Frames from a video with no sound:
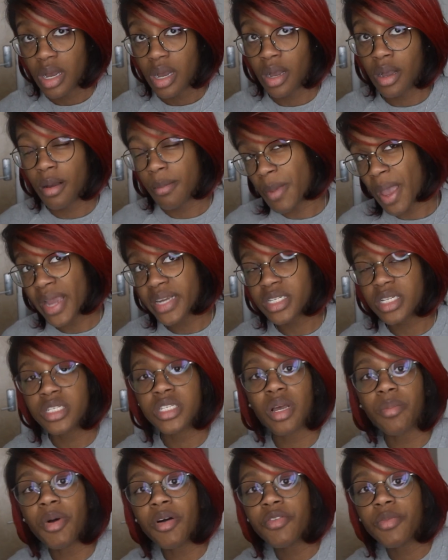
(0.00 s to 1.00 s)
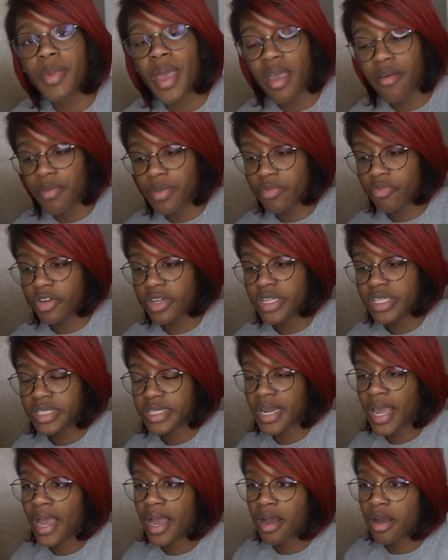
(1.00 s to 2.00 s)
Actually, some of them have been released
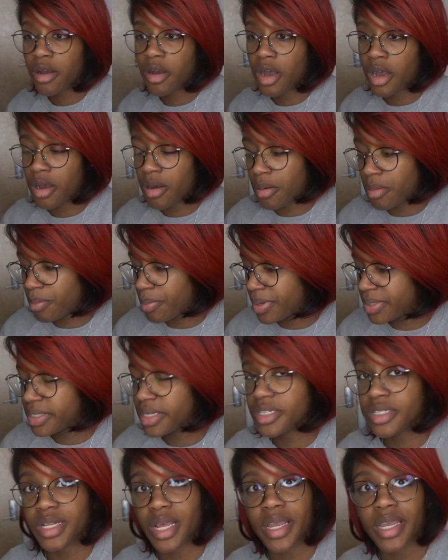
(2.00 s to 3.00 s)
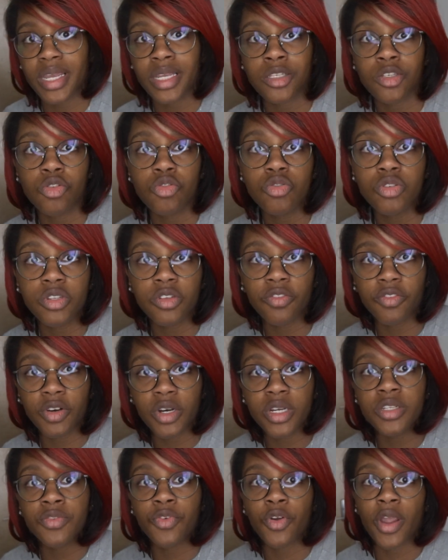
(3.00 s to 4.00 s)
now, but there's like exclusive
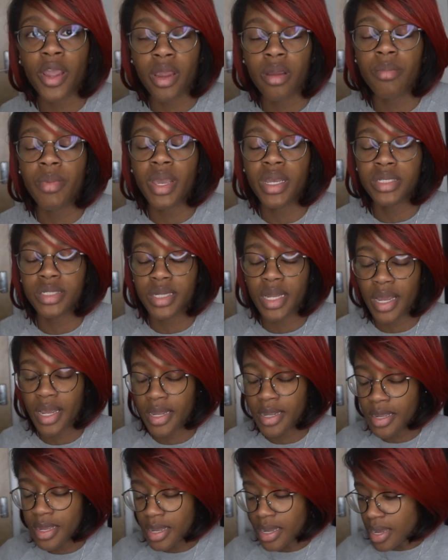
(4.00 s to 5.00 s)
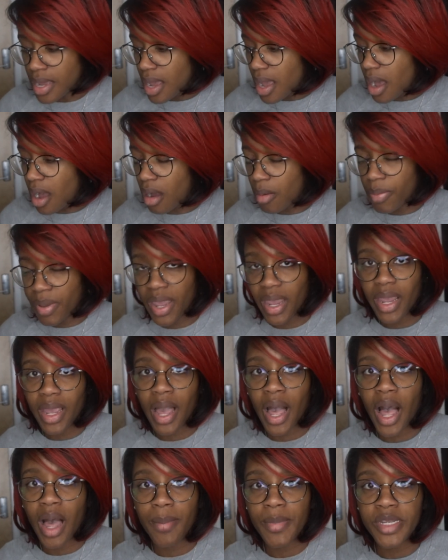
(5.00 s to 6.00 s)
ones for Air Max Day, paying
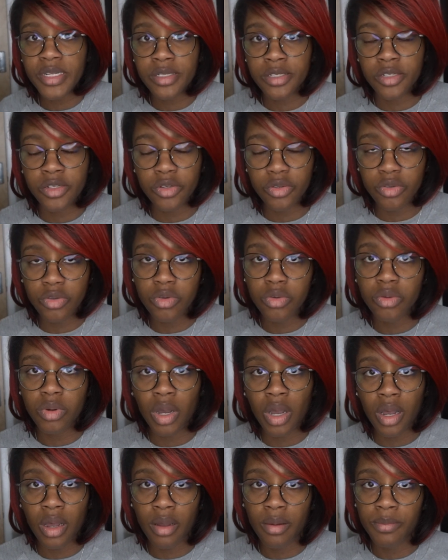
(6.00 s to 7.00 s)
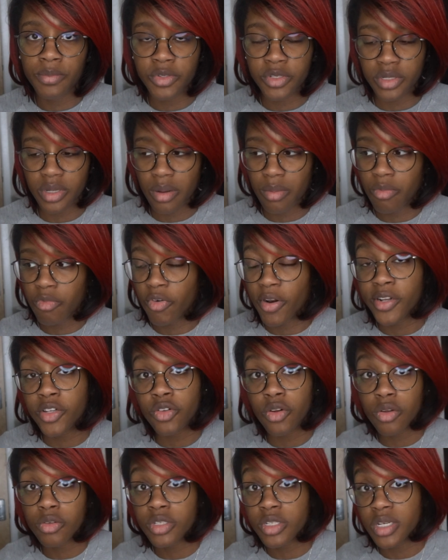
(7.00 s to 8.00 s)
homage to some
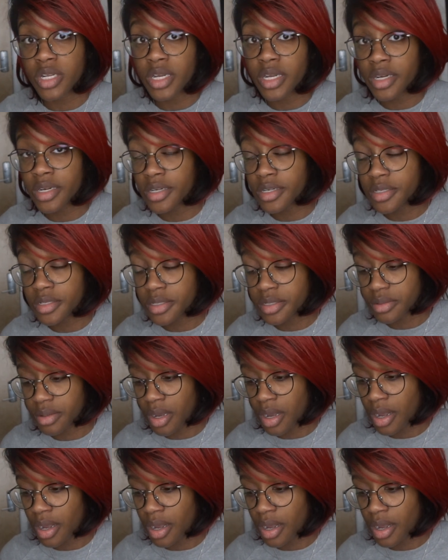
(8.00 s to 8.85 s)
retro sneakers,